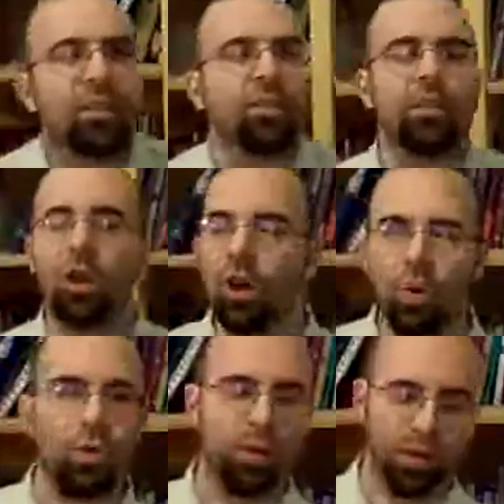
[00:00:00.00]

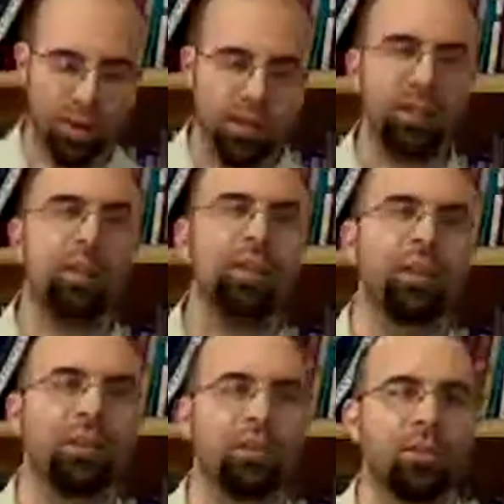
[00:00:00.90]
No. Clearly
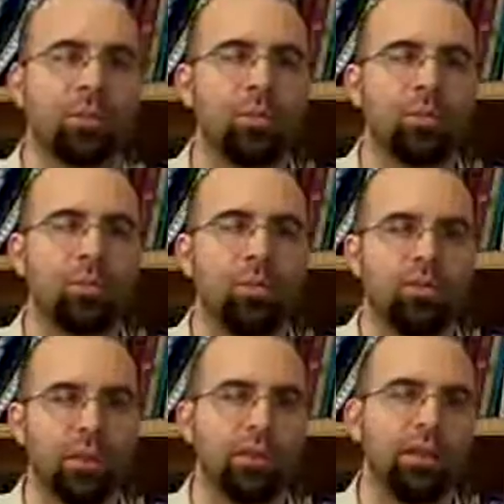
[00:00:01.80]
these scriptures that we've
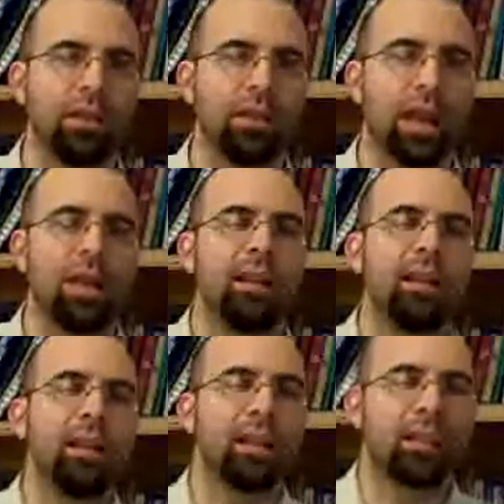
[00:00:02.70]
just looked at
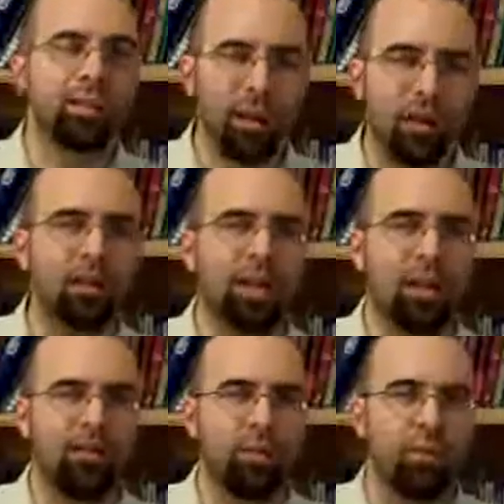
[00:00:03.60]
spells it
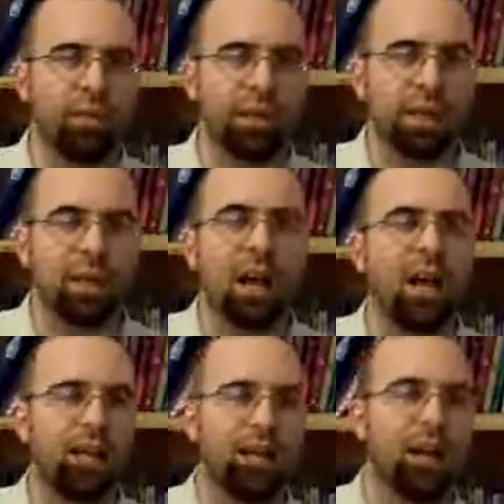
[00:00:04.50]
out for us that
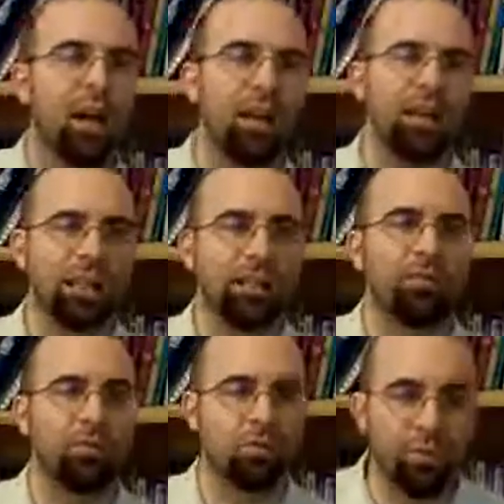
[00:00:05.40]
God did not leave
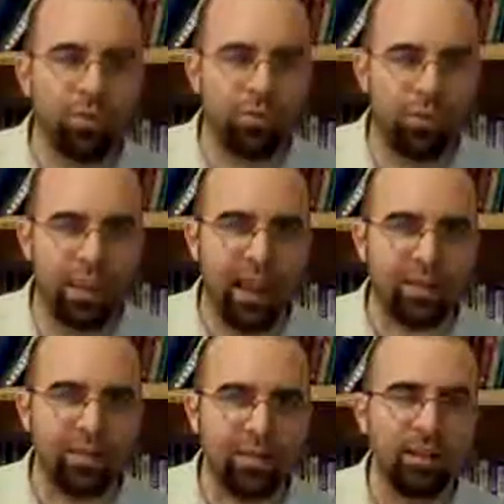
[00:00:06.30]
room for that.
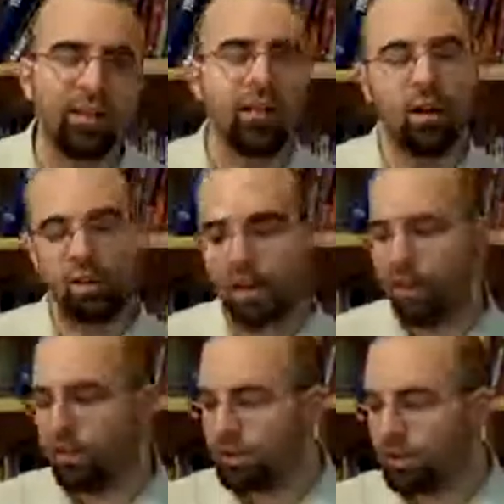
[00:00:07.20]
Okay,
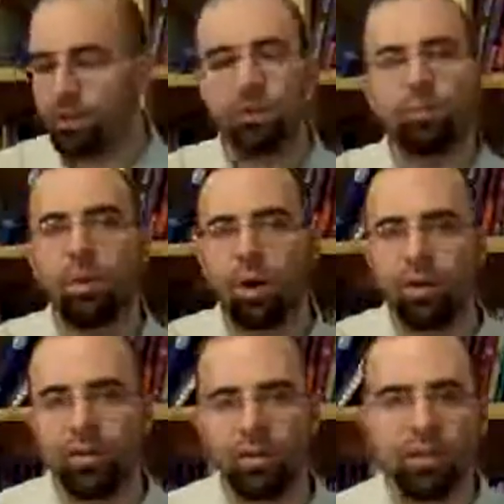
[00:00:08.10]
there's a third part to
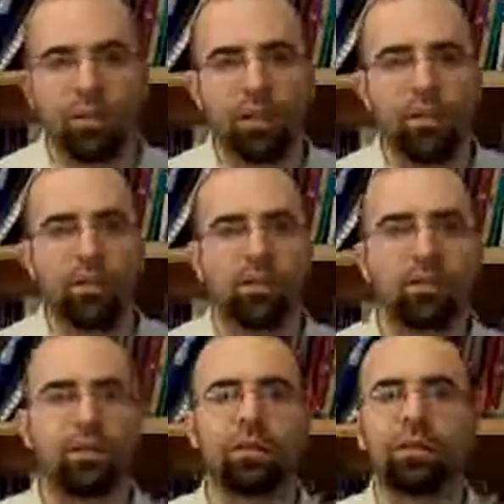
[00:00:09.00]
this I want to go into, and
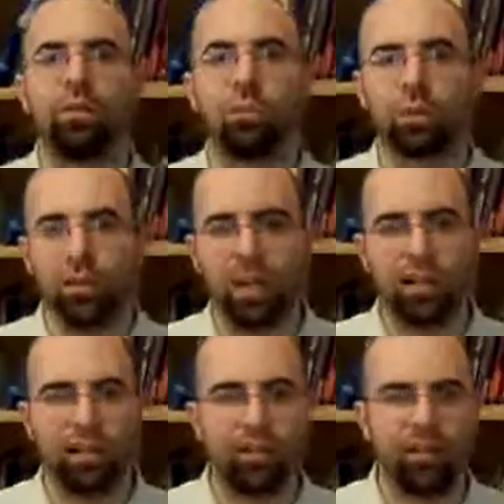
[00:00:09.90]
this is a little more
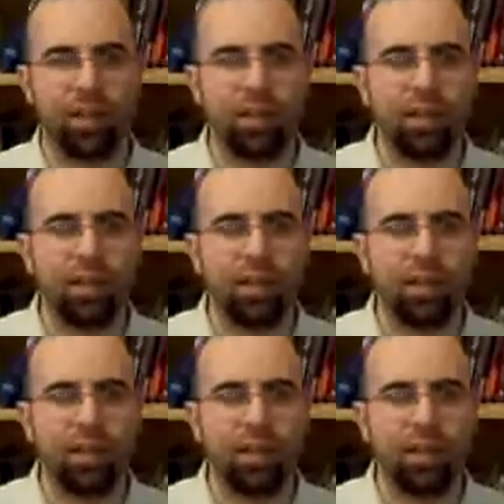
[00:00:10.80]
scientific.